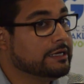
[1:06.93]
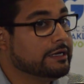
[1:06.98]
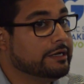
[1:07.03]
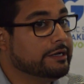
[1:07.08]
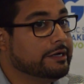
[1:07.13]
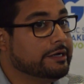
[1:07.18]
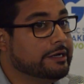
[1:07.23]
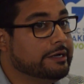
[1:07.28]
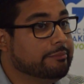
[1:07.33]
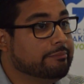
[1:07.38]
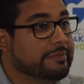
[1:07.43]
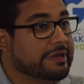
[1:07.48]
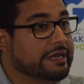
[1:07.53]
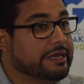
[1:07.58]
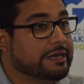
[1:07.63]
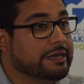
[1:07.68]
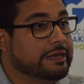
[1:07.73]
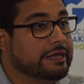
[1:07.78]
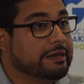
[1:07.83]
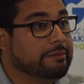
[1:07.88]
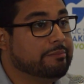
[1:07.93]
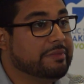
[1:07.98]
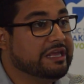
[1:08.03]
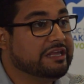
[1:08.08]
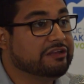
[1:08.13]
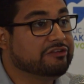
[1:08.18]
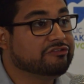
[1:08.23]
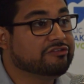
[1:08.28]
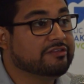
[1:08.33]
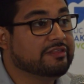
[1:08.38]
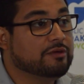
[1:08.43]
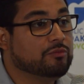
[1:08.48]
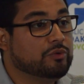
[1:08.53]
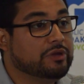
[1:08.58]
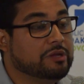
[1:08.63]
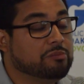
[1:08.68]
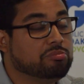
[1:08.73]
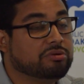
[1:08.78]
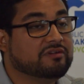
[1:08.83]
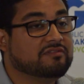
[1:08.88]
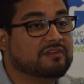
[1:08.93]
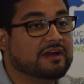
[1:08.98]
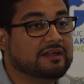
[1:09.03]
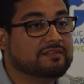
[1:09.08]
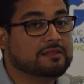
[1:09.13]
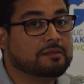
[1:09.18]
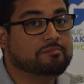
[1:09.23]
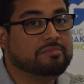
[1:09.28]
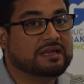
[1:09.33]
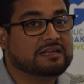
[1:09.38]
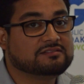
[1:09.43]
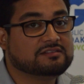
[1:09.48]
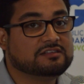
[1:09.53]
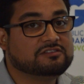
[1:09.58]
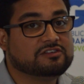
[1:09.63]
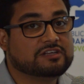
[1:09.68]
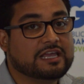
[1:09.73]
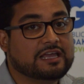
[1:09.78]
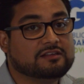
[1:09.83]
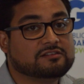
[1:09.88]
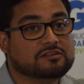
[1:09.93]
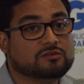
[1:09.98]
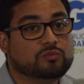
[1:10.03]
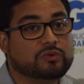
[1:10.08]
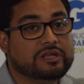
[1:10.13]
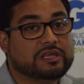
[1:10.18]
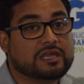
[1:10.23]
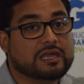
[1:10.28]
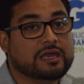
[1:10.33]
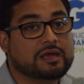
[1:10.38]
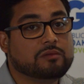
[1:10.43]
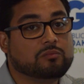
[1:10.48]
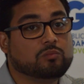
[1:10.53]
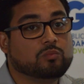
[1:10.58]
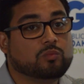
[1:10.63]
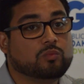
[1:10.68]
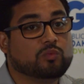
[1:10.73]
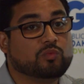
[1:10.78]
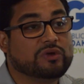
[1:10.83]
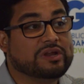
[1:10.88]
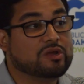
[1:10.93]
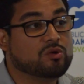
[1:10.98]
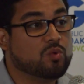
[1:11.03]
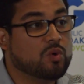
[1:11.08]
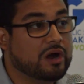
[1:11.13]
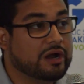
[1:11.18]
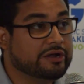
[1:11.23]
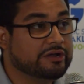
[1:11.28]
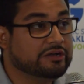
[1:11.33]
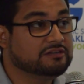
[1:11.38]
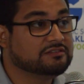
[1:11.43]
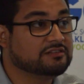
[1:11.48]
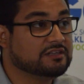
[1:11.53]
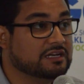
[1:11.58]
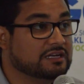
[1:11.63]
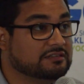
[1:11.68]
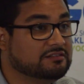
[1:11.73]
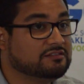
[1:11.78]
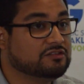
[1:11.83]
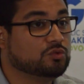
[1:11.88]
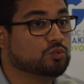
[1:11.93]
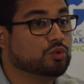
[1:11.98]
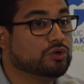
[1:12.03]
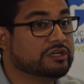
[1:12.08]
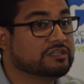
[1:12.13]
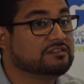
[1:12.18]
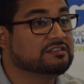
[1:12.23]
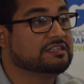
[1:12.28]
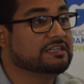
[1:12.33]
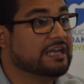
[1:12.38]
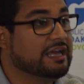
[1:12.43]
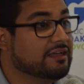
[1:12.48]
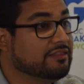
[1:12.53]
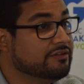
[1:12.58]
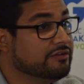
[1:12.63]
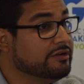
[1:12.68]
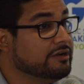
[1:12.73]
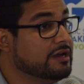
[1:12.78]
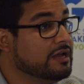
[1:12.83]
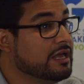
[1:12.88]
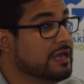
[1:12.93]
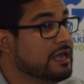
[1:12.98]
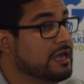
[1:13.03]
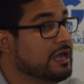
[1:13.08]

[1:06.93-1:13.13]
and making sure that we provide the best education we can requires us to work together.